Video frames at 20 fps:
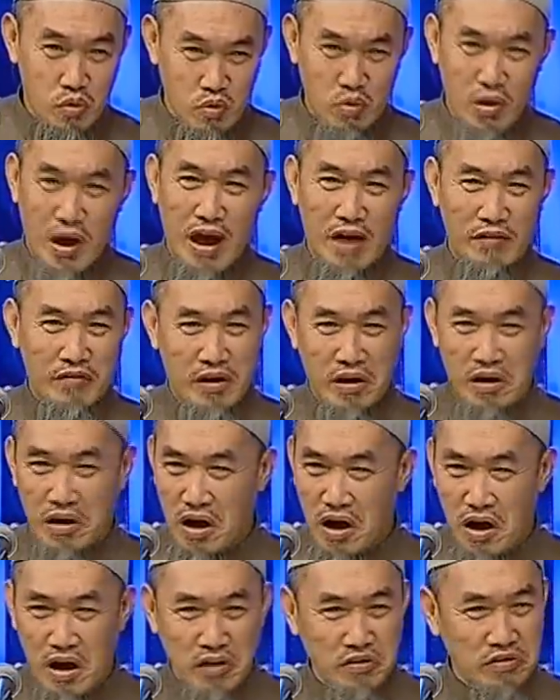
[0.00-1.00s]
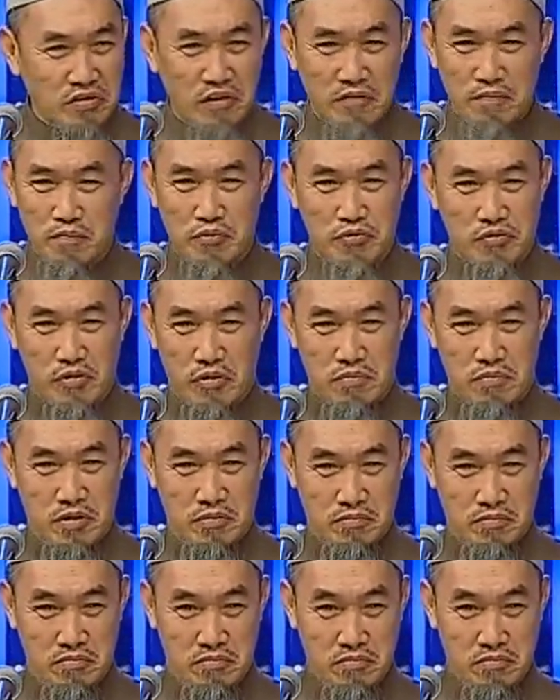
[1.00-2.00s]
We will have a lot of
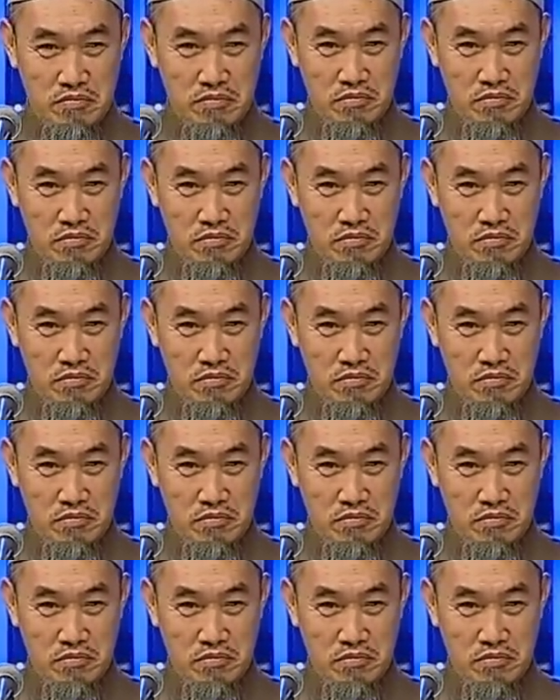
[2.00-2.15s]
problem